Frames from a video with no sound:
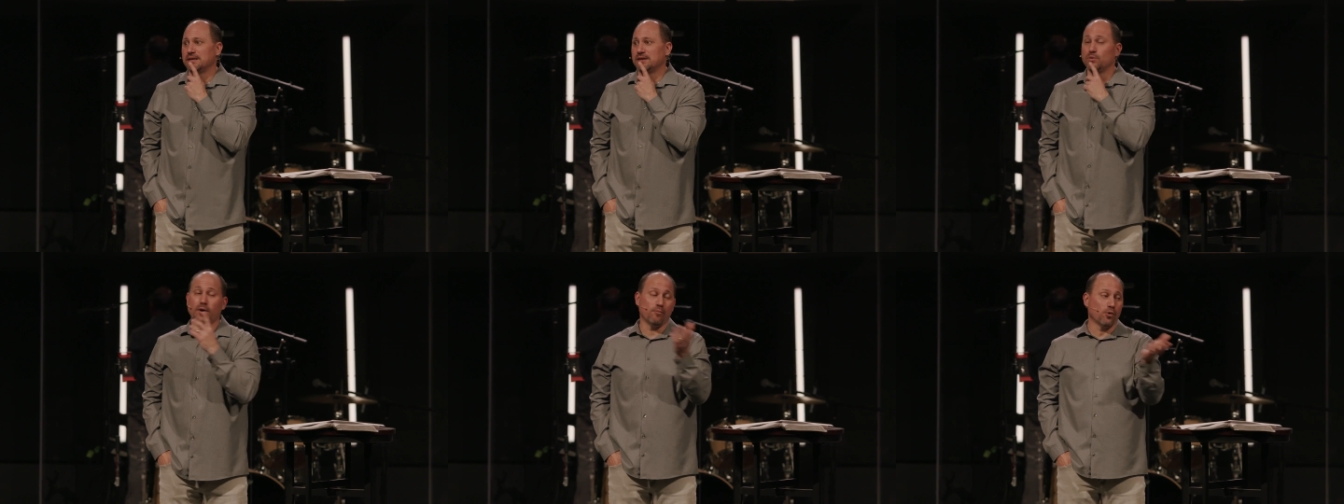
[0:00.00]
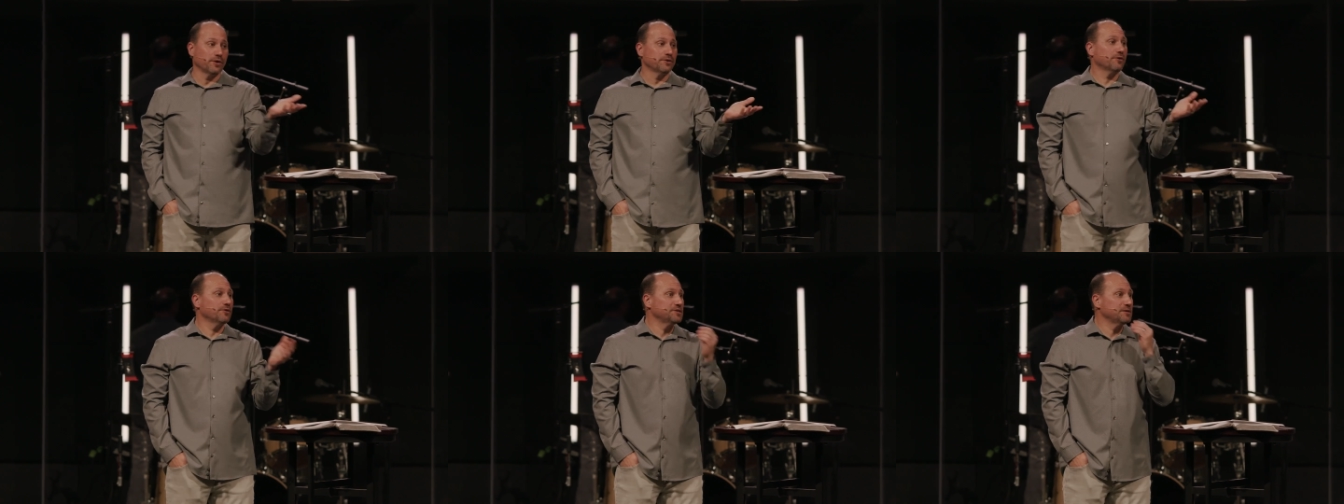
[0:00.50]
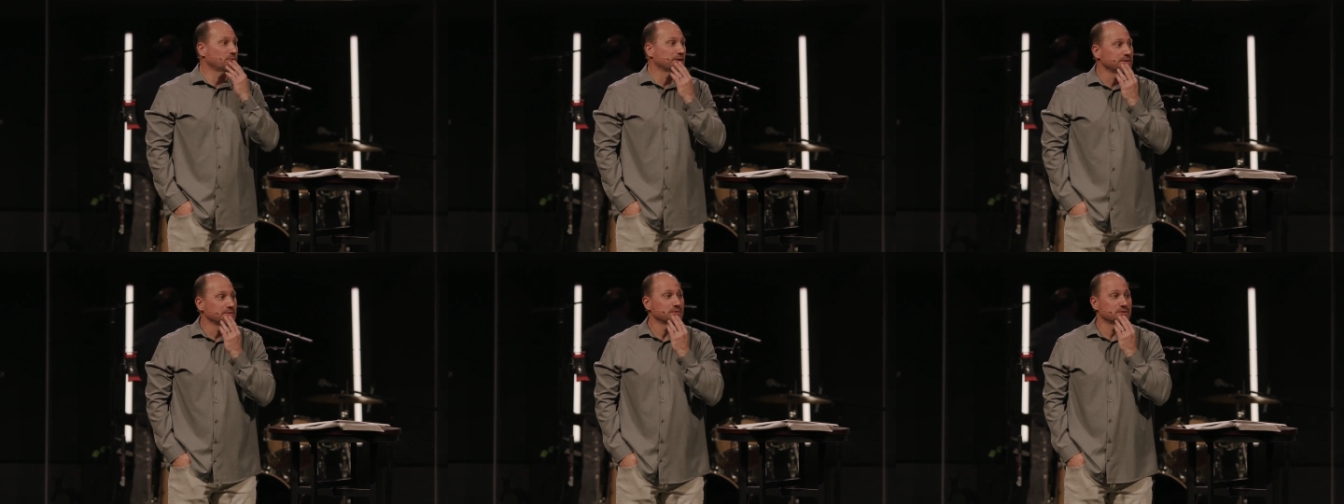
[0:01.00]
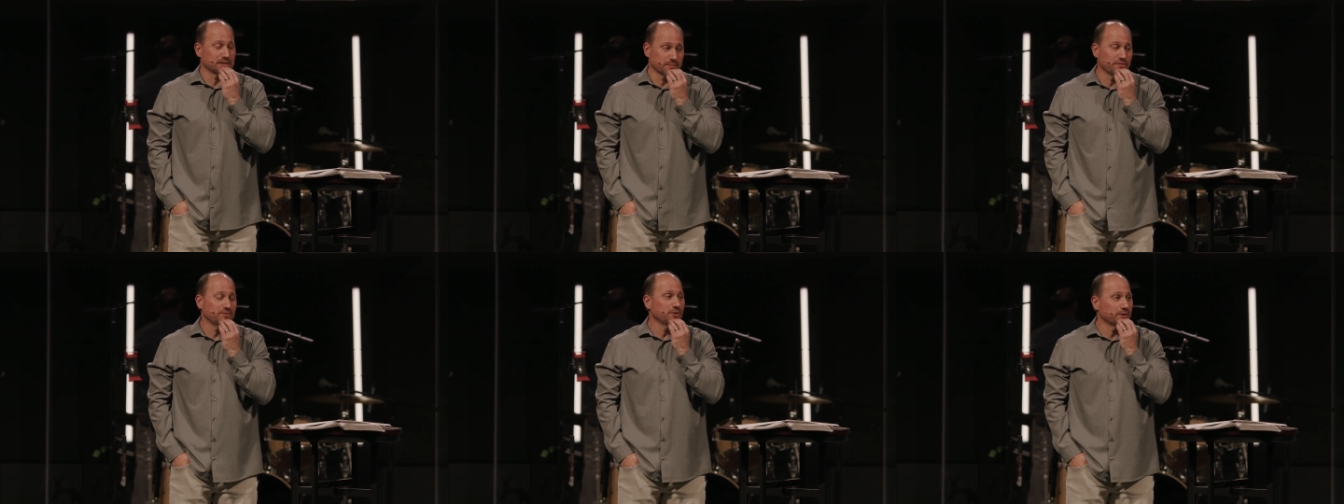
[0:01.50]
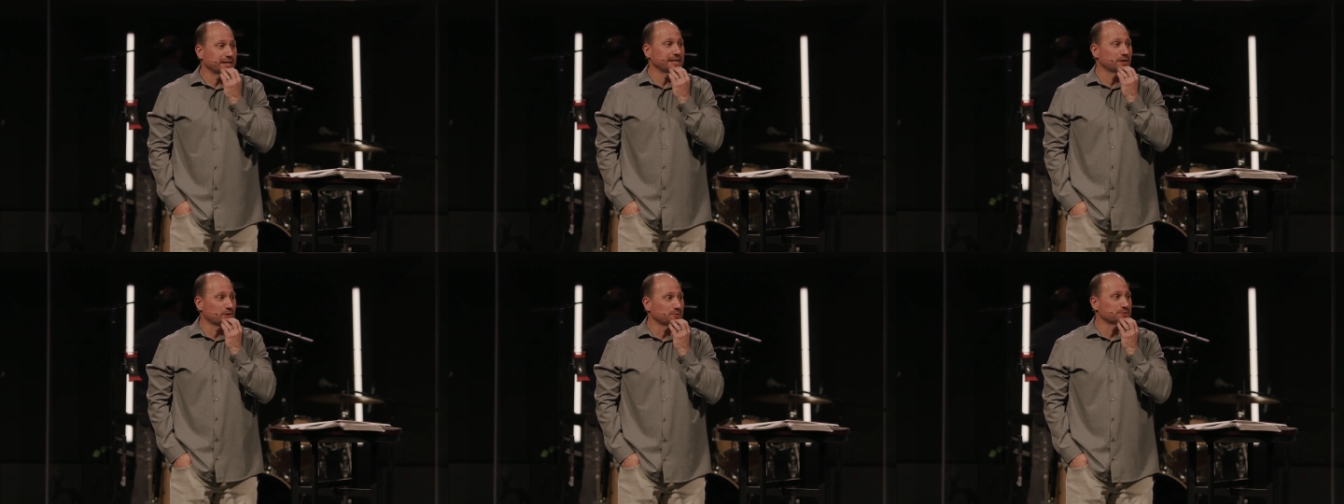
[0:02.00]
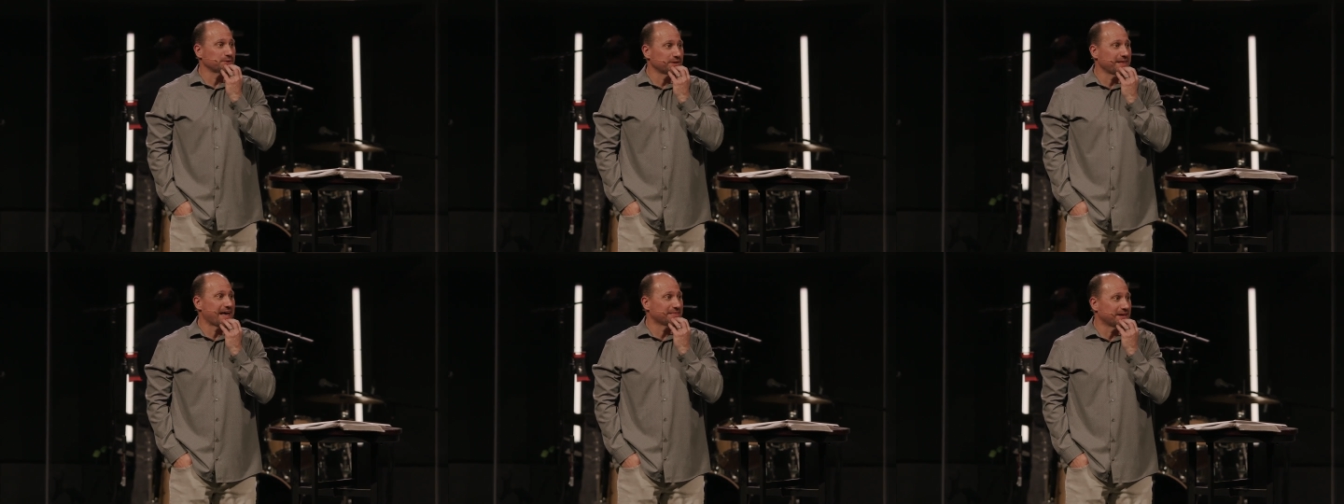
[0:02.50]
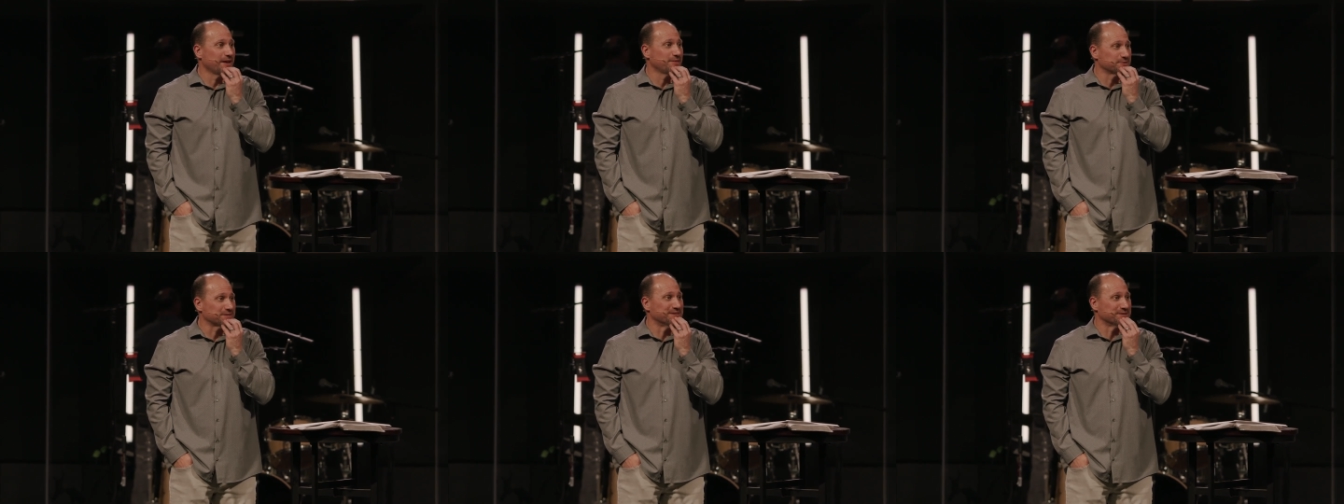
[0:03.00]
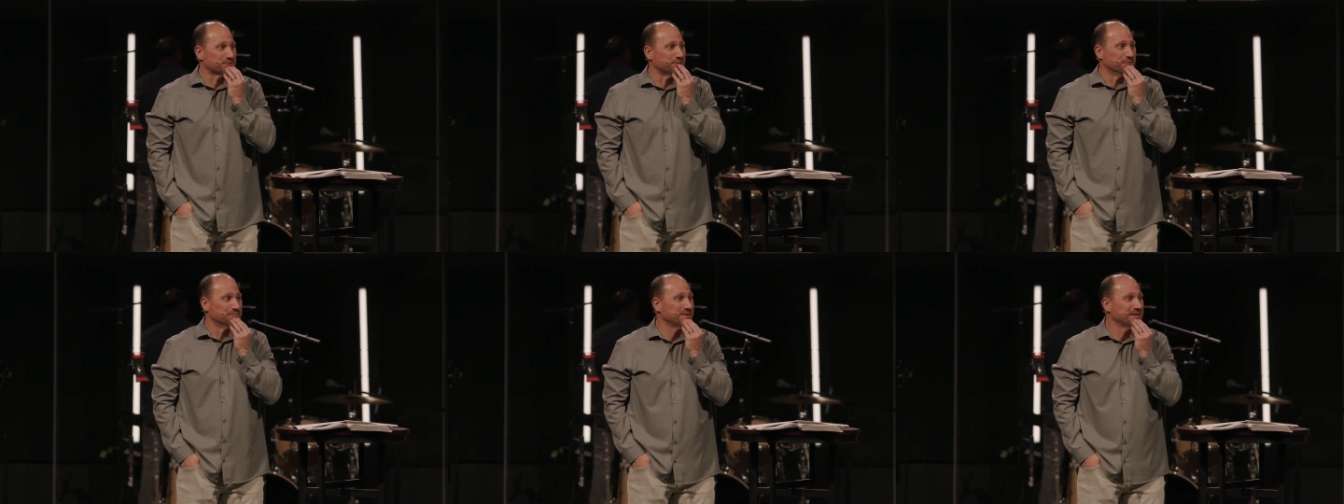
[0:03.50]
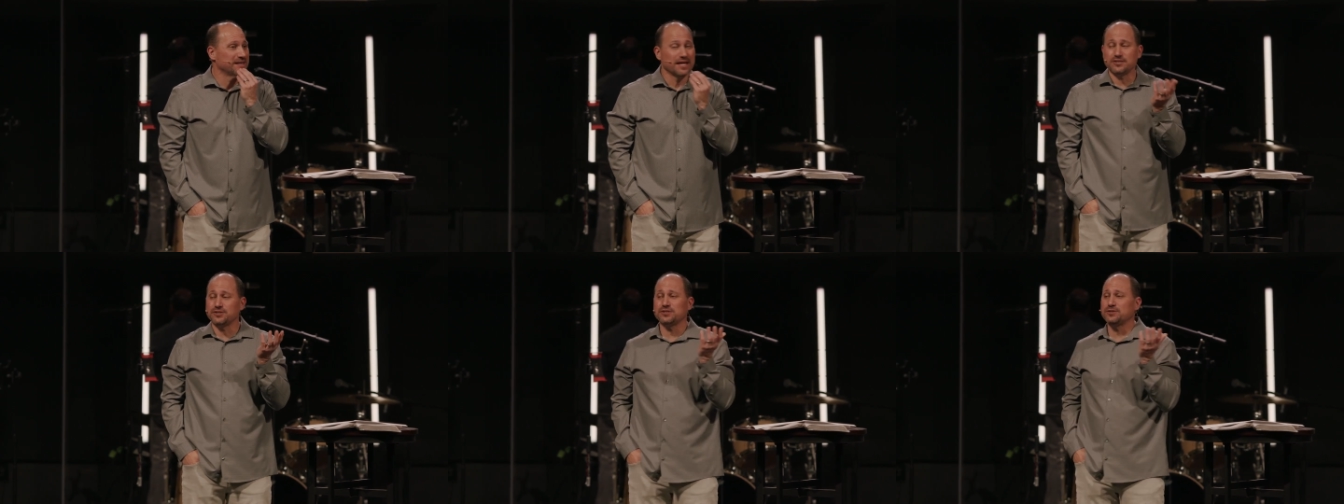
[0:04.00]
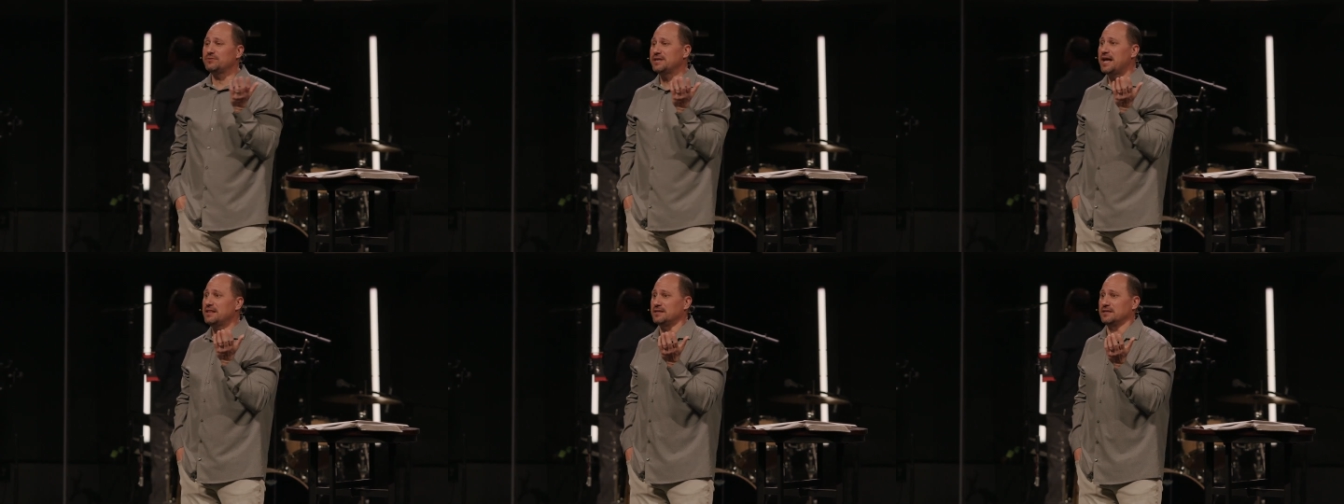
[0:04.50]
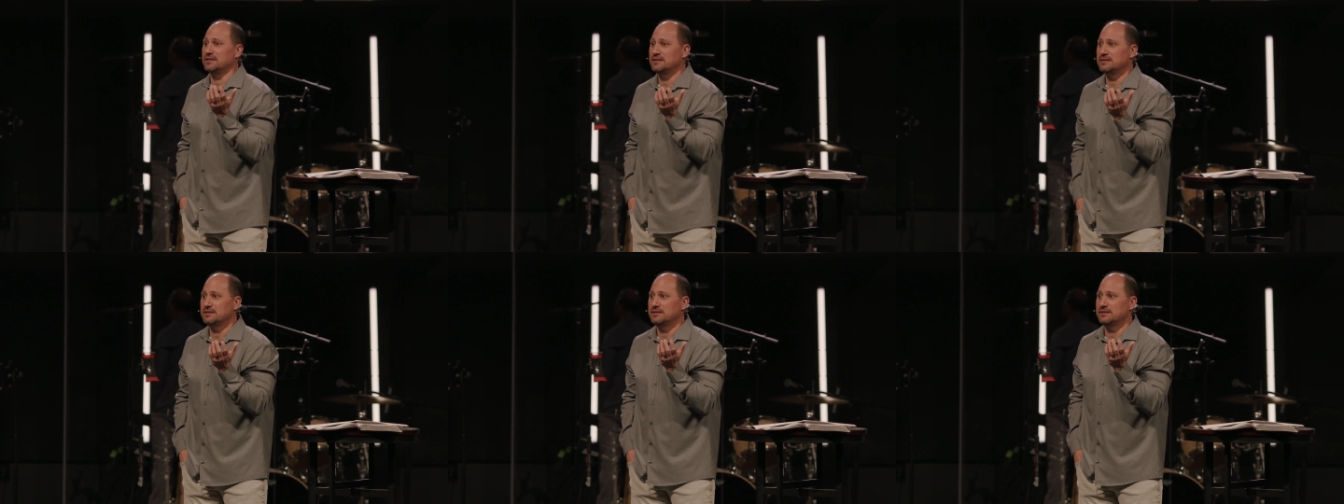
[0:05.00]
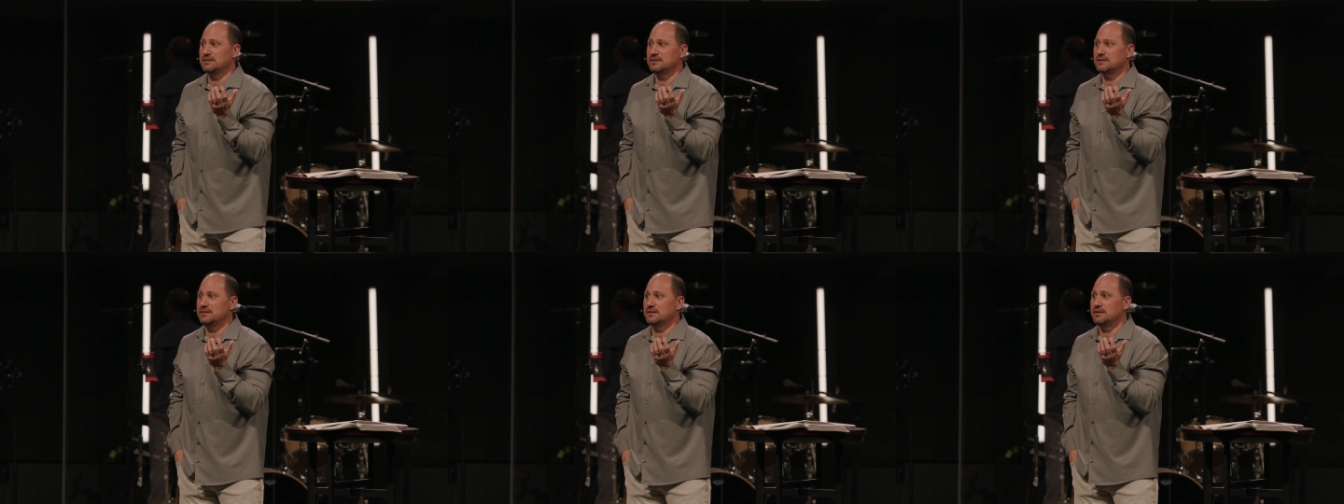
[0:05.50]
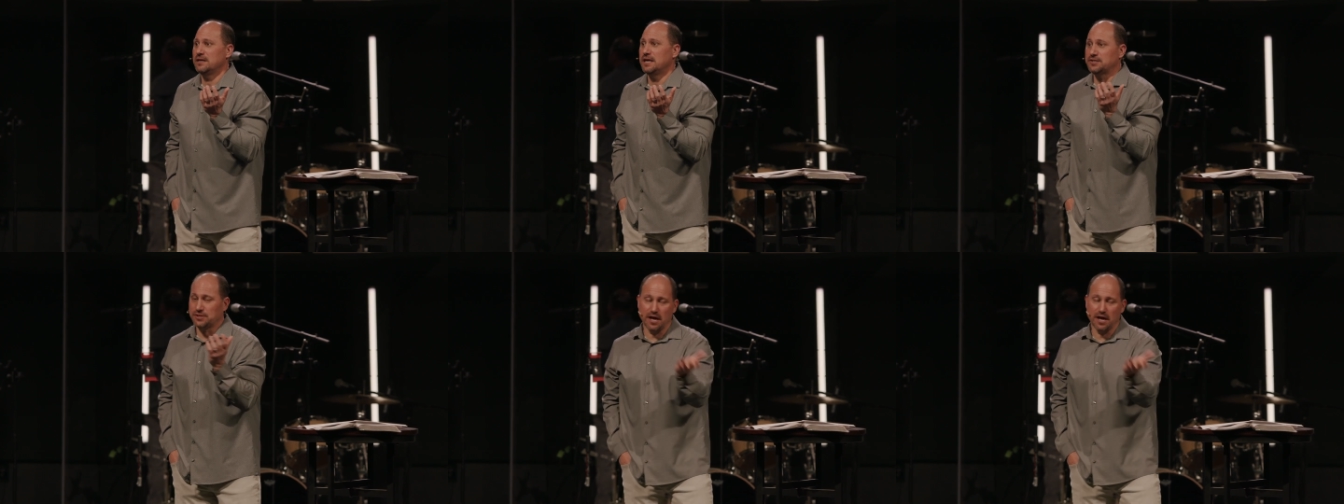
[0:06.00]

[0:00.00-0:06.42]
You want more encouraging word? Some of you are getting closer to that than others in this room. That's just the reality. It's a